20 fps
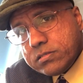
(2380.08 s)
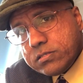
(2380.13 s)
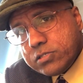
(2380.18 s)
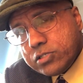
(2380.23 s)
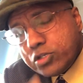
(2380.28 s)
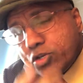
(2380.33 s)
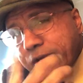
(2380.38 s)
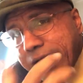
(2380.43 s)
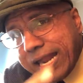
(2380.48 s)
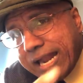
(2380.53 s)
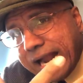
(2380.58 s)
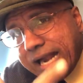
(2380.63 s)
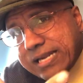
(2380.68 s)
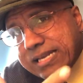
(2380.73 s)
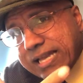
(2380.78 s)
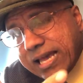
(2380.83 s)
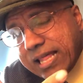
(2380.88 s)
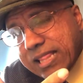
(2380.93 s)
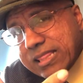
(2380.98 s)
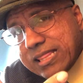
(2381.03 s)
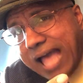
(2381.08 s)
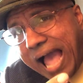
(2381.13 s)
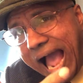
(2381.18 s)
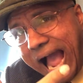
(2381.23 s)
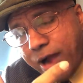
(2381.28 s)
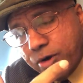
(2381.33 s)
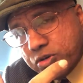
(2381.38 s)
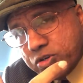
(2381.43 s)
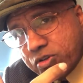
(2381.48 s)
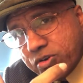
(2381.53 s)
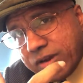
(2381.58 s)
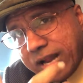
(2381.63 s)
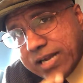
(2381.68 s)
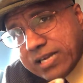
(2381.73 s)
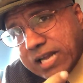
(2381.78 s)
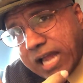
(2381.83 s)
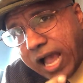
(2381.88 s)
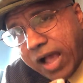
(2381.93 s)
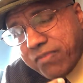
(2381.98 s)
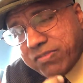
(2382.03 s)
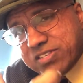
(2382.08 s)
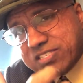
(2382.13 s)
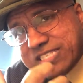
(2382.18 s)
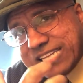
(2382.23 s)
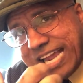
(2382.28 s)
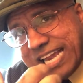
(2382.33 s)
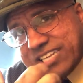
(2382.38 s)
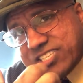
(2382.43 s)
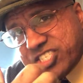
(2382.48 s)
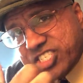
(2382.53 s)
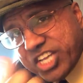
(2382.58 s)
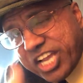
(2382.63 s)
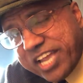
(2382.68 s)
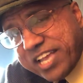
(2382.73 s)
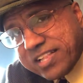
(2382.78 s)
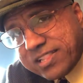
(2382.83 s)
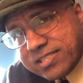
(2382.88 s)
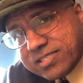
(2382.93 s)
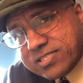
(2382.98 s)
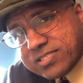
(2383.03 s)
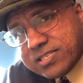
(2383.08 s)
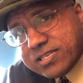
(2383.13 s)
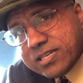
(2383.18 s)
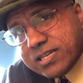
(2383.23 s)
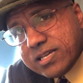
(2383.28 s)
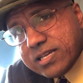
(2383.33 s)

You cannot tell how to run our state jails,